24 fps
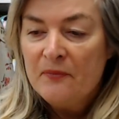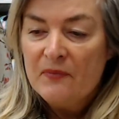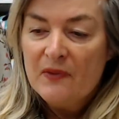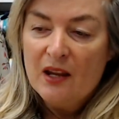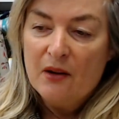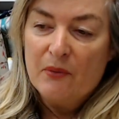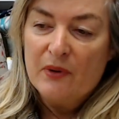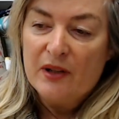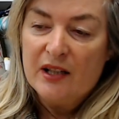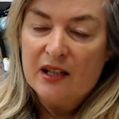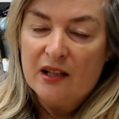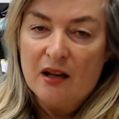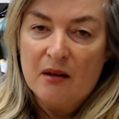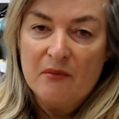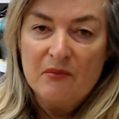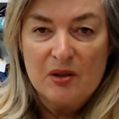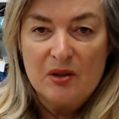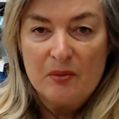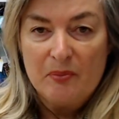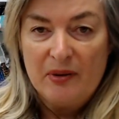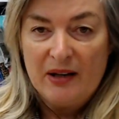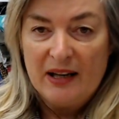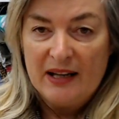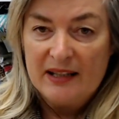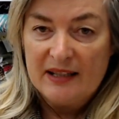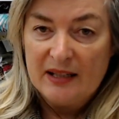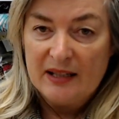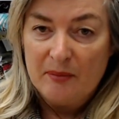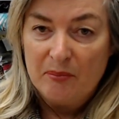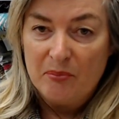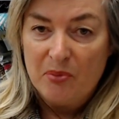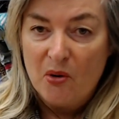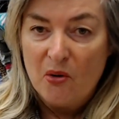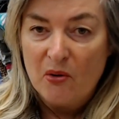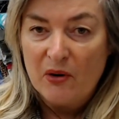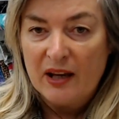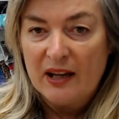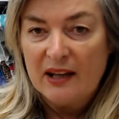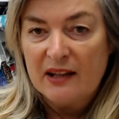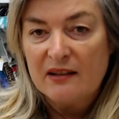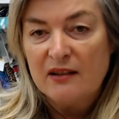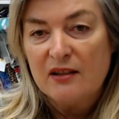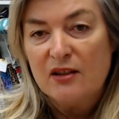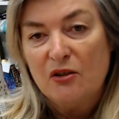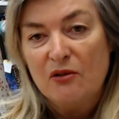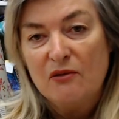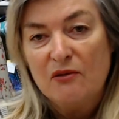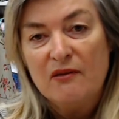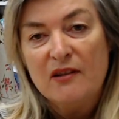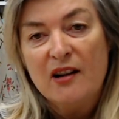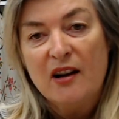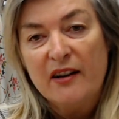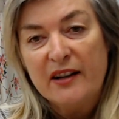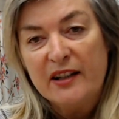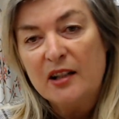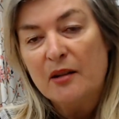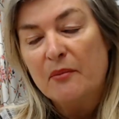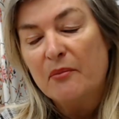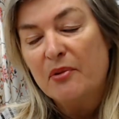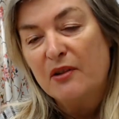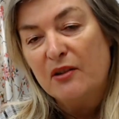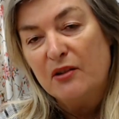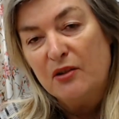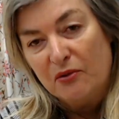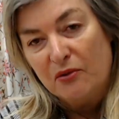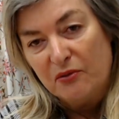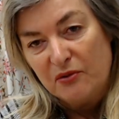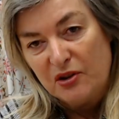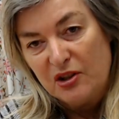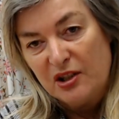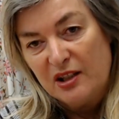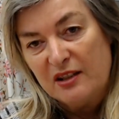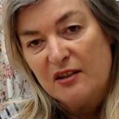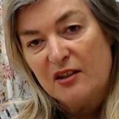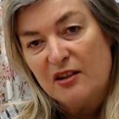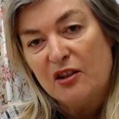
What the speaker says: When it comes to placing pockets, you line up the notches so you